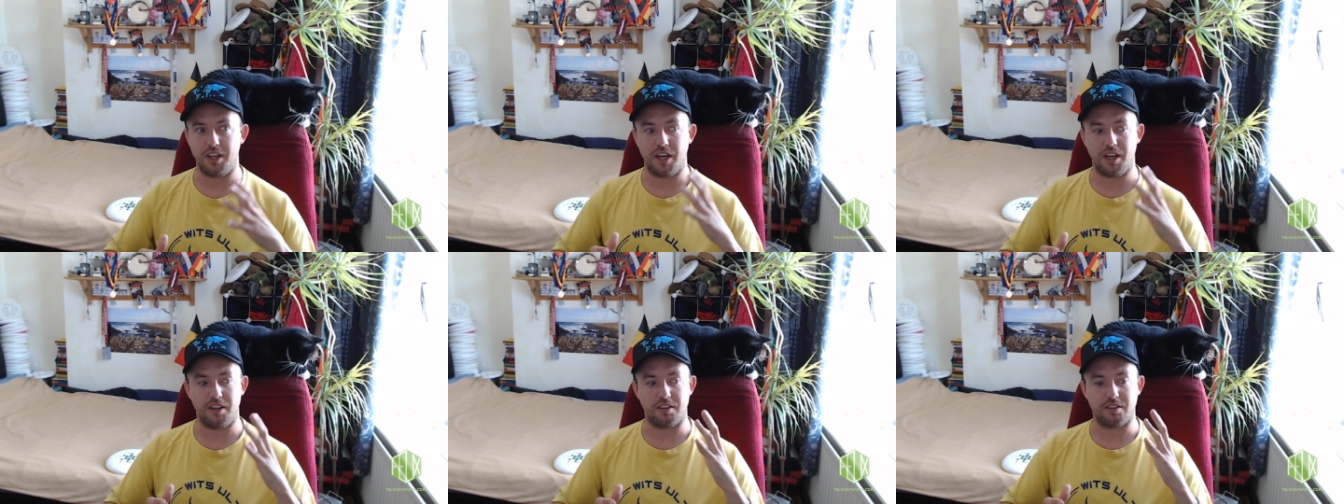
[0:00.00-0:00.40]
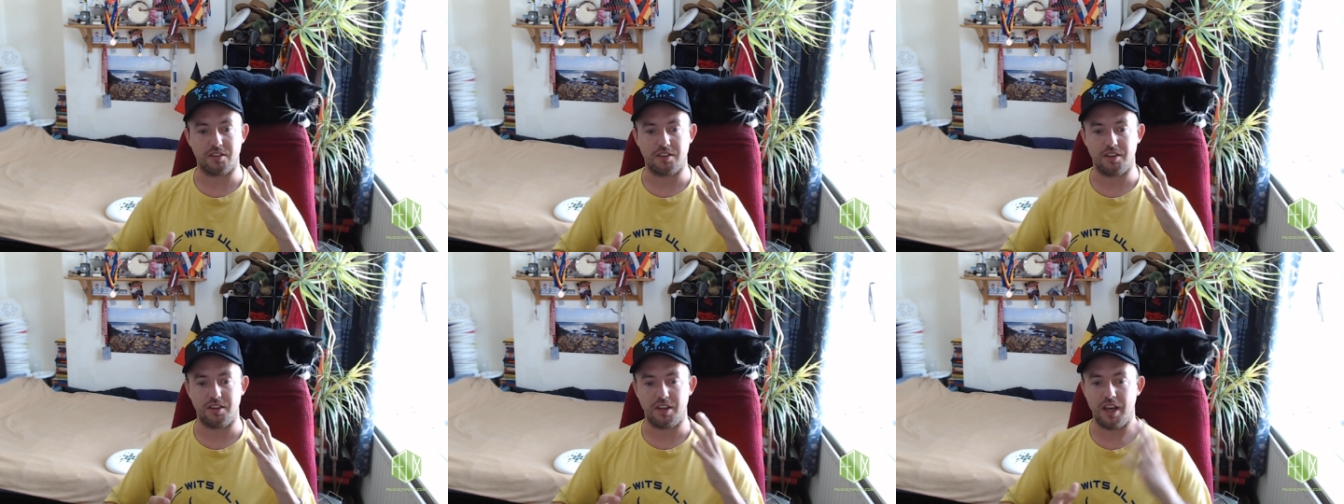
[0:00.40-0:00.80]
And
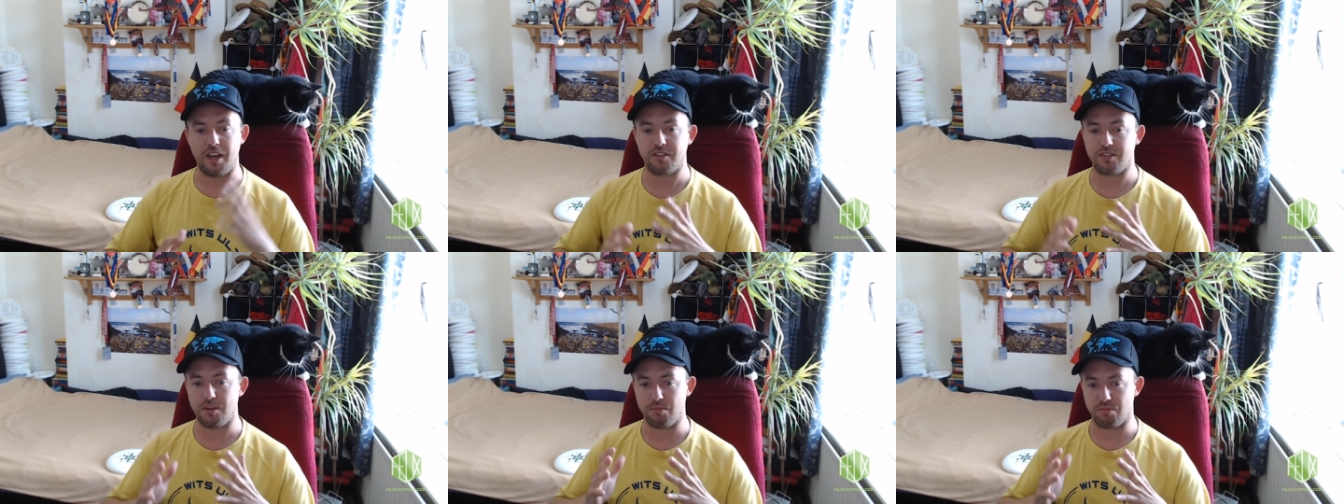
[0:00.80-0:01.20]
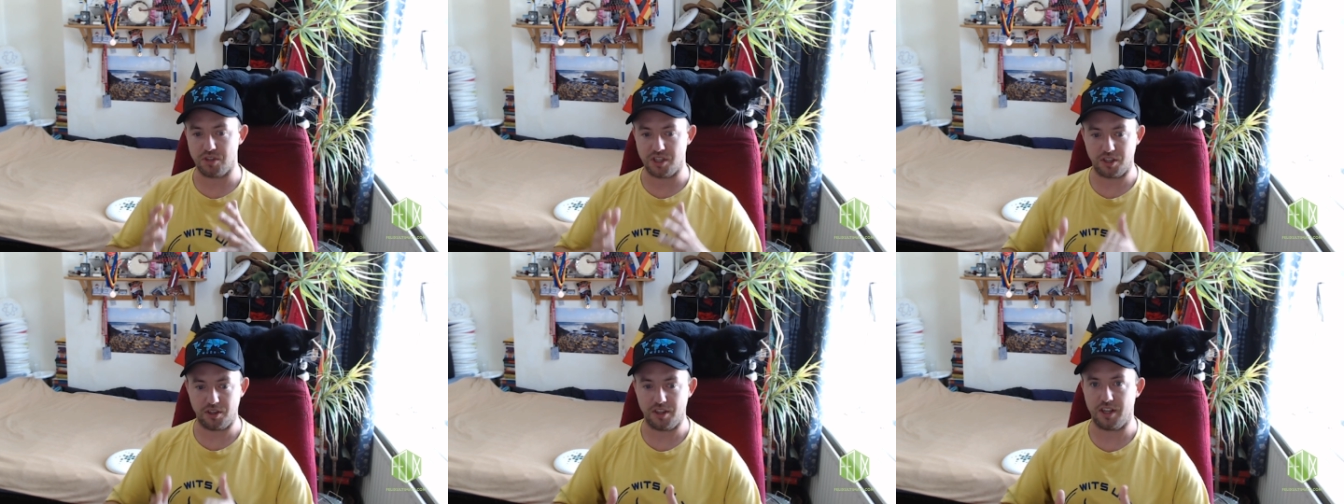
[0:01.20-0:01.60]
Hex can
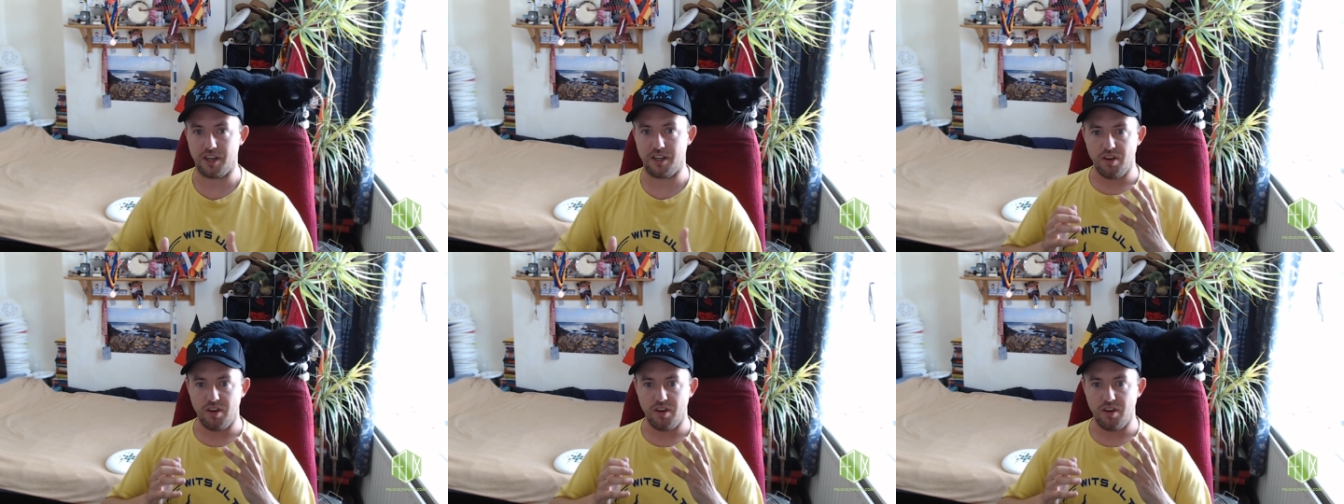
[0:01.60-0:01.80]
bring you that.